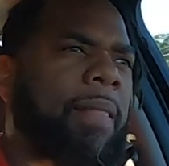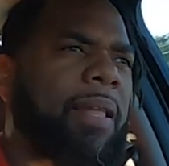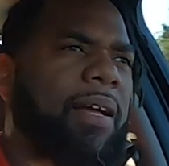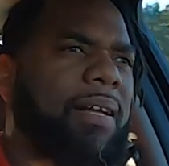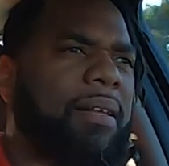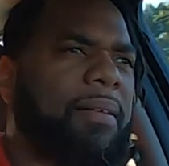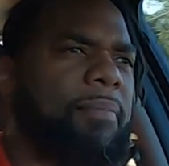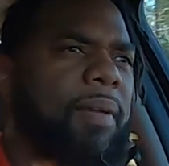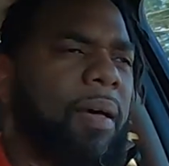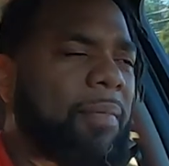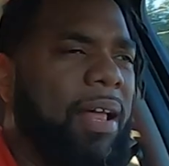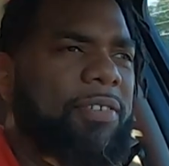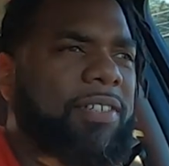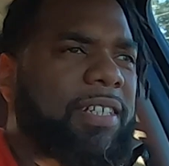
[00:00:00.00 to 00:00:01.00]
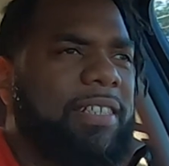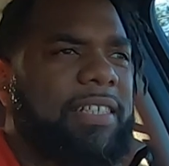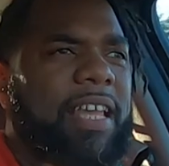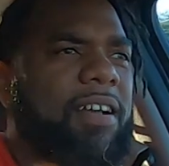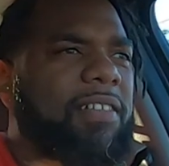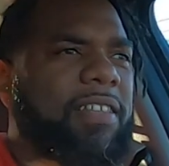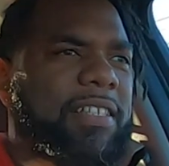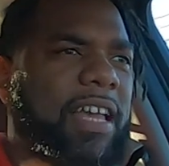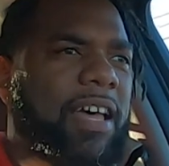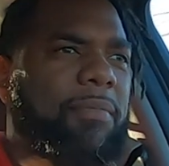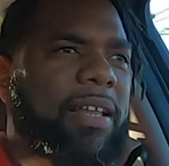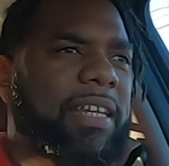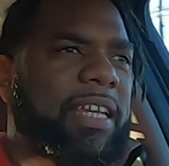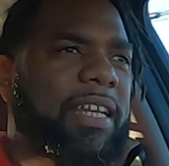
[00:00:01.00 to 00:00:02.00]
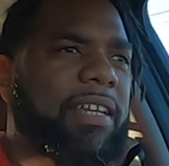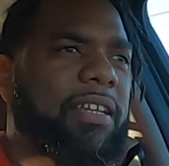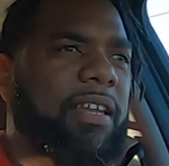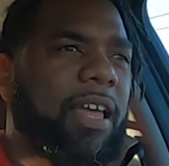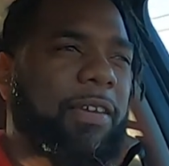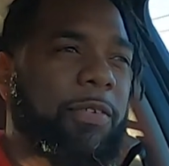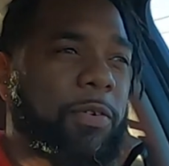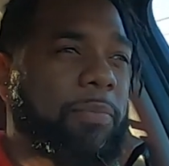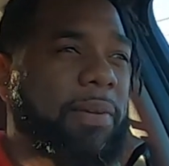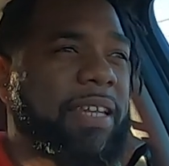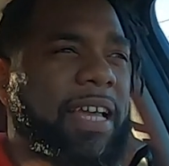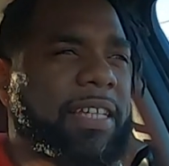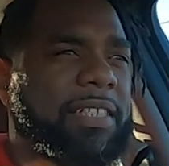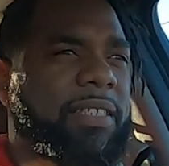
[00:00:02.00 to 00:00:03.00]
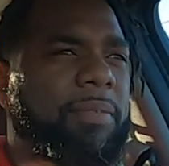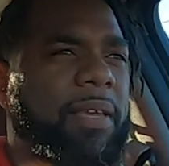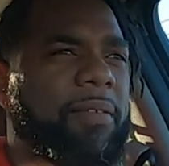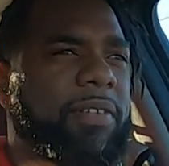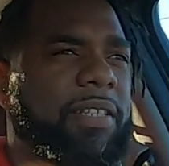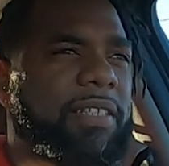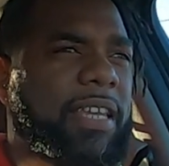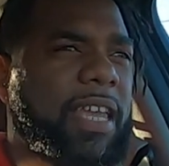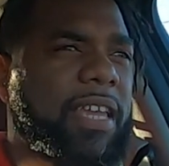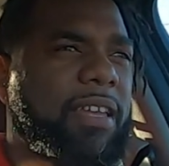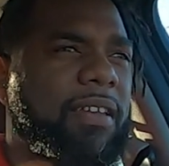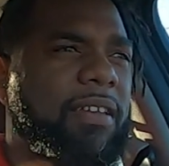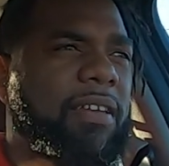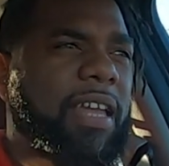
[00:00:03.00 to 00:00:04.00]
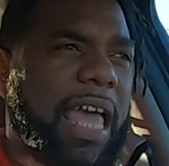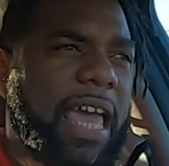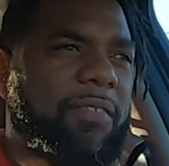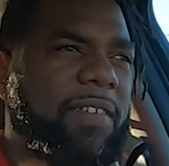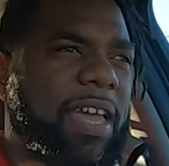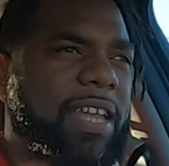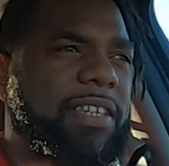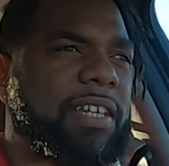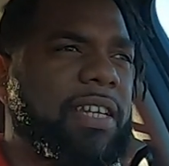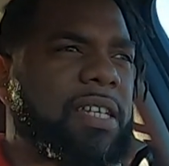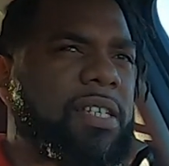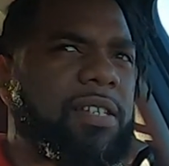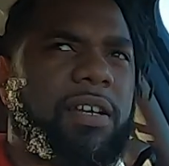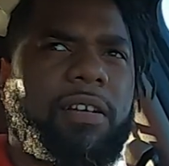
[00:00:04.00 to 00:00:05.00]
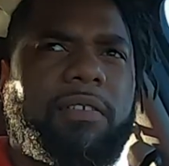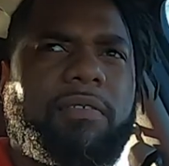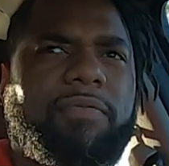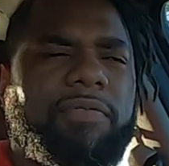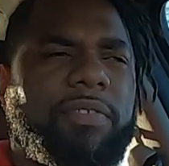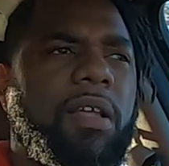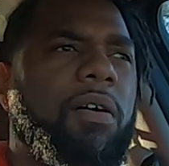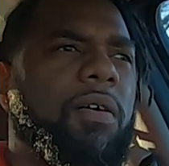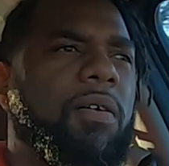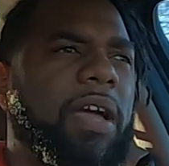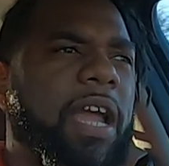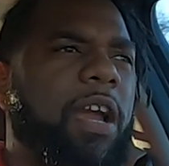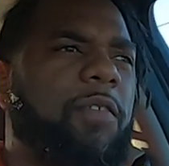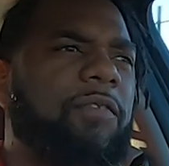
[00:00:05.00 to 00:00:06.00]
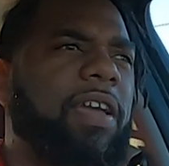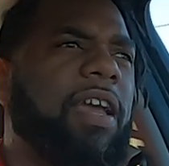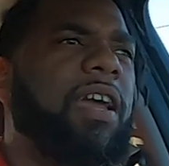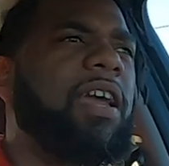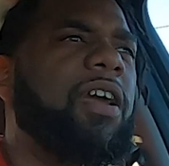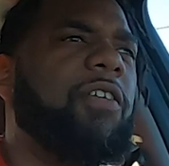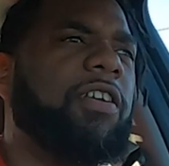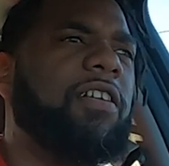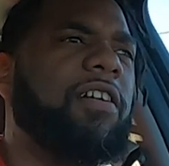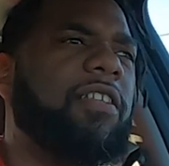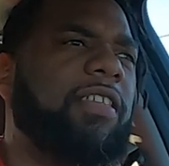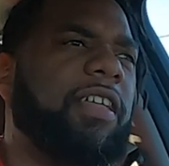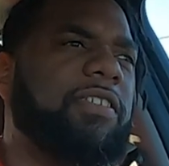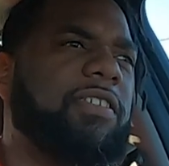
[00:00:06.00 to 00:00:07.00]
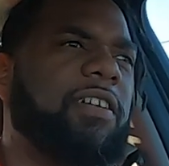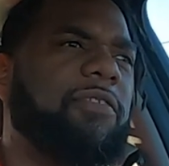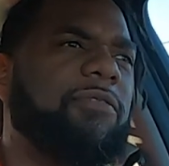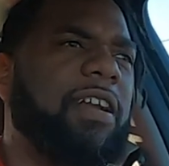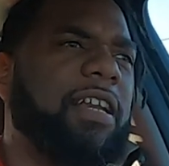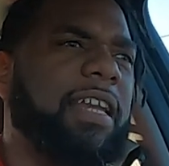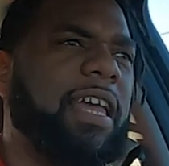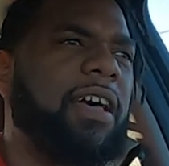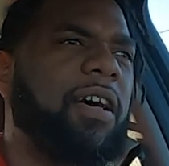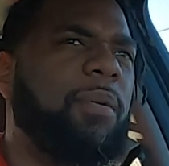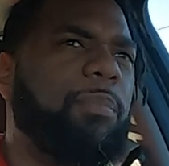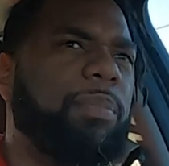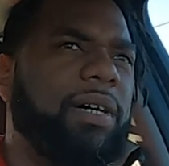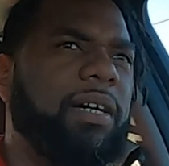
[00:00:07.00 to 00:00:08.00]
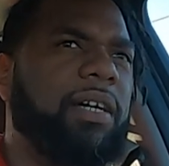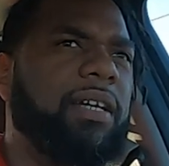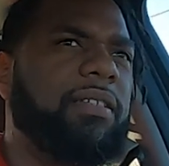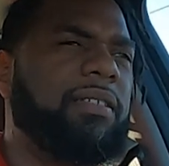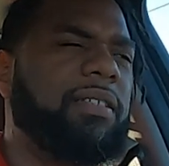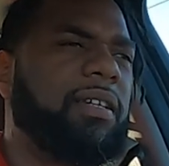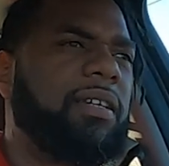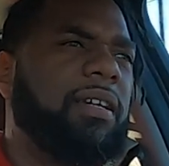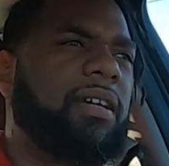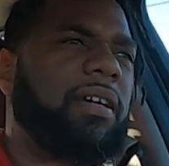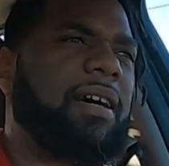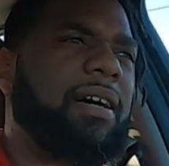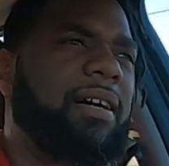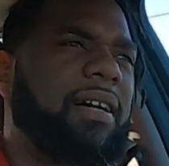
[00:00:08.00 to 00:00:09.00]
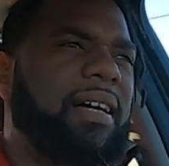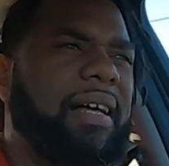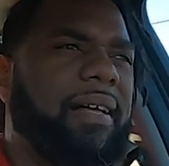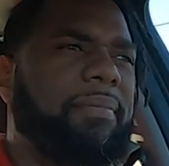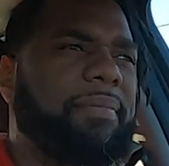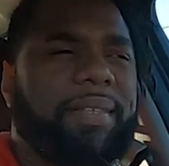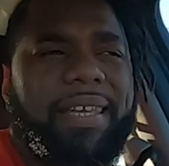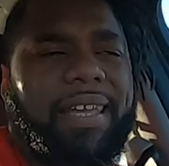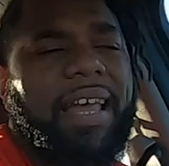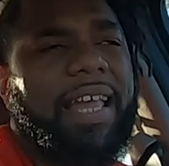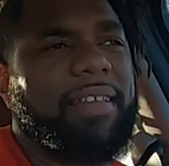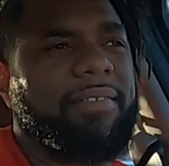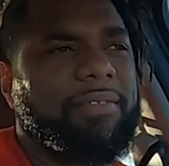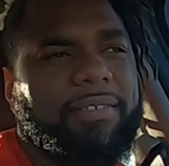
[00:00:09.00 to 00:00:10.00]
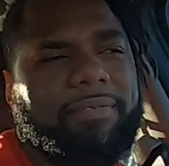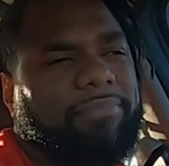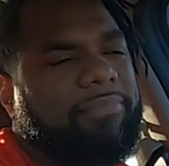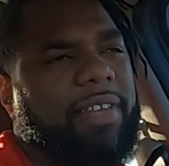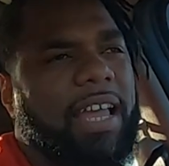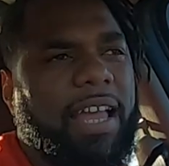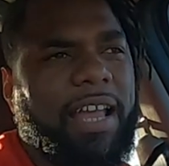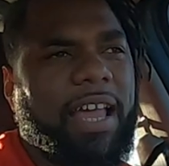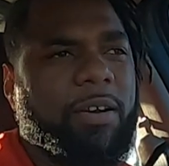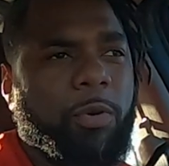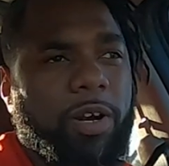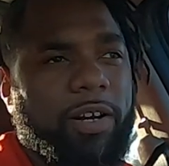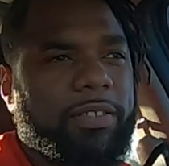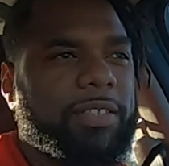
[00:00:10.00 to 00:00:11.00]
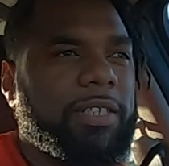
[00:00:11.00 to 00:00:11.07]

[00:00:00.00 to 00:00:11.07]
I was going to take all the time I needed. It would be nice to be able to take advantage of low airfare and all of that stuff right now, but I got to work.